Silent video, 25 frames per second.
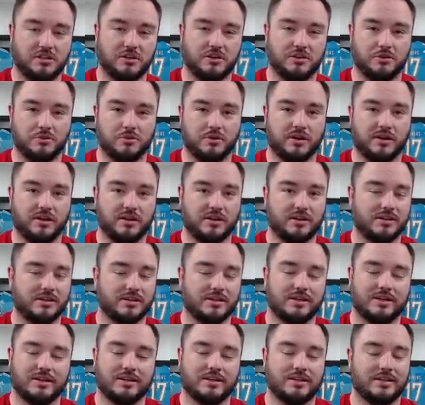of the way,
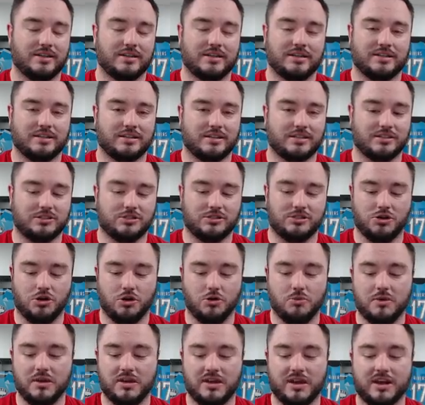because
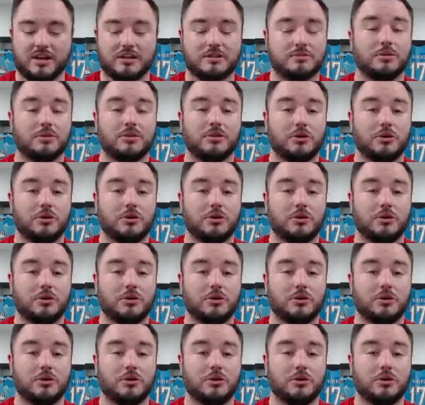nobody cares about the